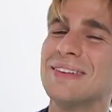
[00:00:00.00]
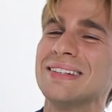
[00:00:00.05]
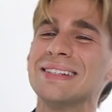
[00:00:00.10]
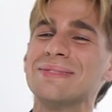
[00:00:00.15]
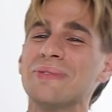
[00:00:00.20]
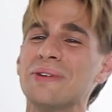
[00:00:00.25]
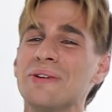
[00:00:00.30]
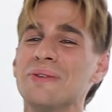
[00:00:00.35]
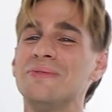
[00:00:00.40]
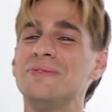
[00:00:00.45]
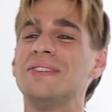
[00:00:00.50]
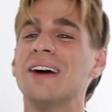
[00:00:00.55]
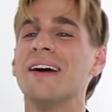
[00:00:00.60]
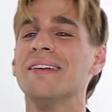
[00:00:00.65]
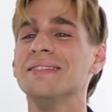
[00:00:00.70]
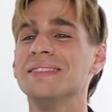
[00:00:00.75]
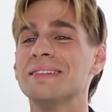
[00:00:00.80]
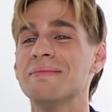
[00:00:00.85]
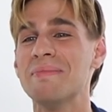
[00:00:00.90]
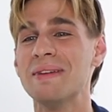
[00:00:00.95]
is what you've
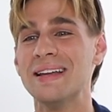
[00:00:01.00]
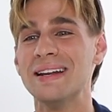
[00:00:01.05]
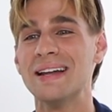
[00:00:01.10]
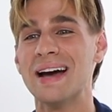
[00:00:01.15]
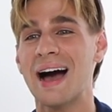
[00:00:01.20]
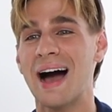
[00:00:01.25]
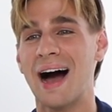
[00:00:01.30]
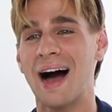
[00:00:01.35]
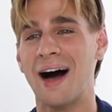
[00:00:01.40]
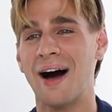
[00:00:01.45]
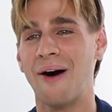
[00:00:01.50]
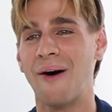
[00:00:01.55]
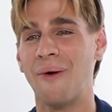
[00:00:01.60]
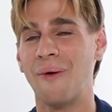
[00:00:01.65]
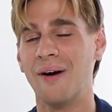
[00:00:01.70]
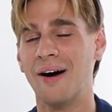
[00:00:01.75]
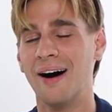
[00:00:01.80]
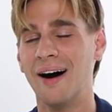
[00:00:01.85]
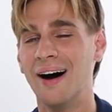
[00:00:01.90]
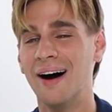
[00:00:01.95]
done to me
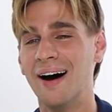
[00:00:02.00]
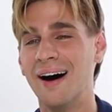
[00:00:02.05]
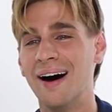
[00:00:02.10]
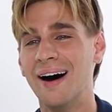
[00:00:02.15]
now.